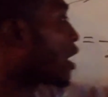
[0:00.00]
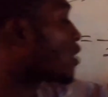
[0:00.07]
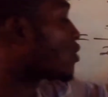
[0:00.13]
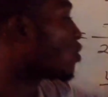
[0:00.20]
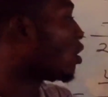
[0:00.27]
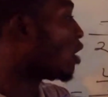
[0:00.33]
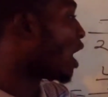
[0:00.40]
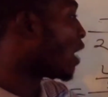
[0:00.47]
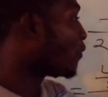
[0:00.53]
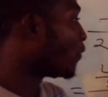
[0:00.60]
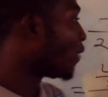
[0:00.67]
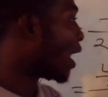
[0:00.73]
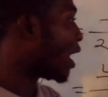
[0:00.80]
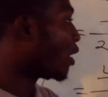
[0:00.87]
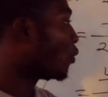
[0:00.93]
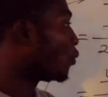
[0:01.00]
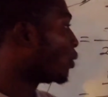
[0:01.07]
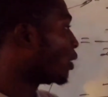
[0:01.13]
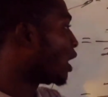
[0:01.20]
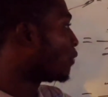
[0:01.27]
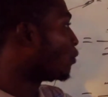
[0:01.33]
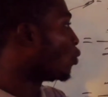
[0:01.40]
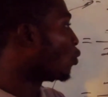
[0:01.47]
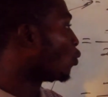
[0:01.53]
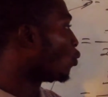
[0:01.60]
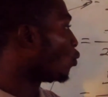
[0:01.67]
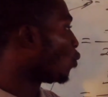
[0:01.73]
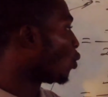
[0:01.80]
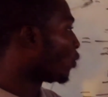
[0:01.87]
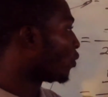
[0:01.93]
cancel out 5, we level
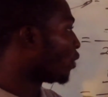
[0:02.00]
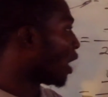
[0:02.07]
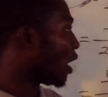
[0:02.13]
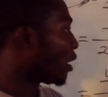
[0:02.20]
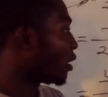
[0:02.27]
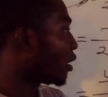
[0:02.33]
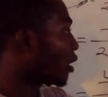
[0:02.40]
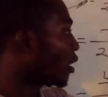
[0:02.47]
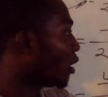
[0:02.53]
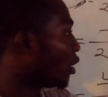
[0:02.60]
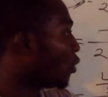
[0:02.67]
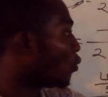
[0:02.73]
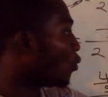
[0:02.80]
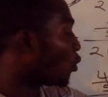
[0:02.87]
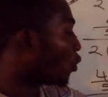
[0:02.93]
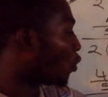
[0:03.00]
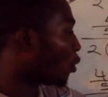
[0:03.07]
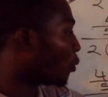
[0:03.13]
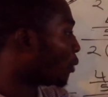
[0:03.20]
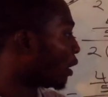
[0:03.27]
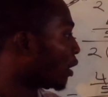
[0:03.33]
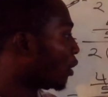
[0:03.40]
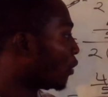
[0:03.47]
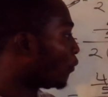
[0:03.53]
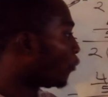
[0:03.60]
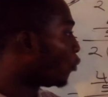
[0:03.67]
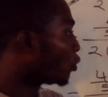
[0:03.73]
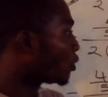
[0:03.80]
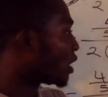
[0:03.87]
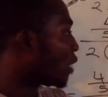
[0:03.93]
1 down here and 1 up here.
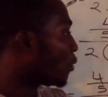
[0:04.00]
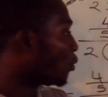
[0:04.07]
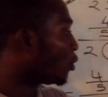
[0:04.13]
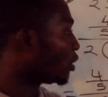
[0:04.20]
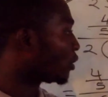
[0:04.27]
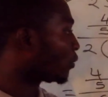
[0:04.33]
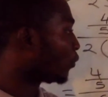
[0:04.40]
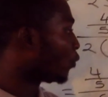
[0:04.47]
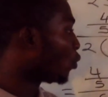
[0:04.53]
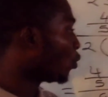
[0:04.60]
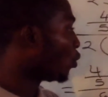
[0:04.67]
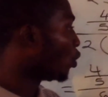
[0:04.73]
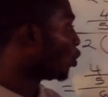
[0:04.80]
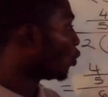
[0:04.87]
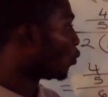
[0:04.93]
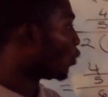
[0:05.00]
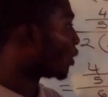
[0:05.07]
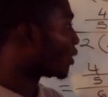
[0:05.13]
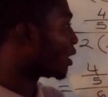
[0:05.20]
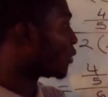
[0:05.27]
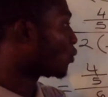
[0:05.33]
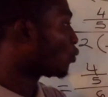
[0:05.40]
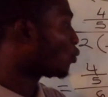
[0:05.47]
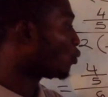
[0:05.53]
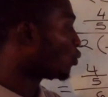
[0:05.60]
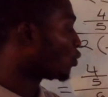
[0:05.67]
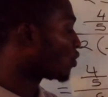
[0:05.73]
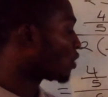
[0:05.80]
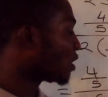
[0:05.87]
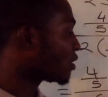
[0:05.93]
4 times 1 is 4, 1 times
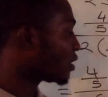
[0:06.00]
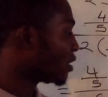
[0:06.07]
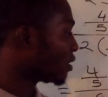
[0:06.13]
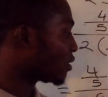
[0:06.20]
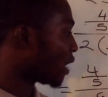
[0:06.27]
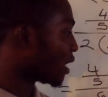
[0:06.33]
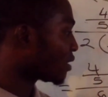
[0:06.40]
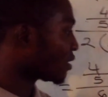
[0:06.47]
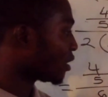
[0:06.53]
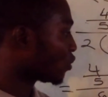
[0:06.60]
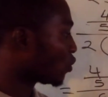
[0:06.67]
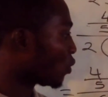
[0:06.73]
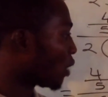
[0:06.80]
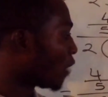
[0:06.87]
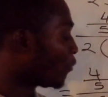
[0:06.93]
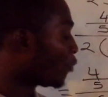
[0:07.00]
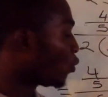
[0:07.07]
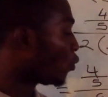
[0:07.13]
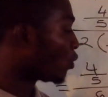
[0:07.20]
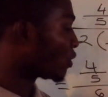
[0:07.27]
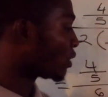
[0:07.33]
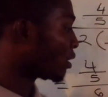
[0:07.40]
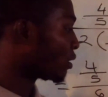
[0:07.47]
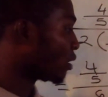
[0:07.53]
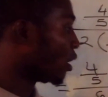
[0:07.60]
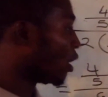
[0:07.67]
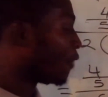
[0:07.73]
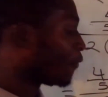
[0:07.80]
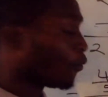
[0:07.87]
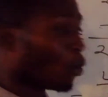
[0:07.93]
6 is 6, so that 4/6.
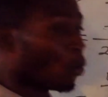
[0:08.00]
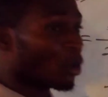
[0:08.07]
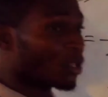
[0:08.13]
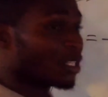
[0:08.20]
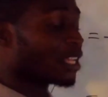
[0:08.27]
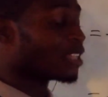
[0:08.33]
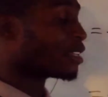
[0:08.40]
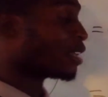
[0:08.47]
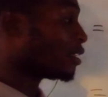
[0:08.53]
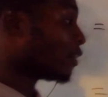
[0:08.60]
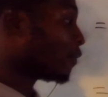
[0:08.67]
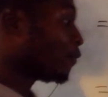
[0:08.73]
4/6 is a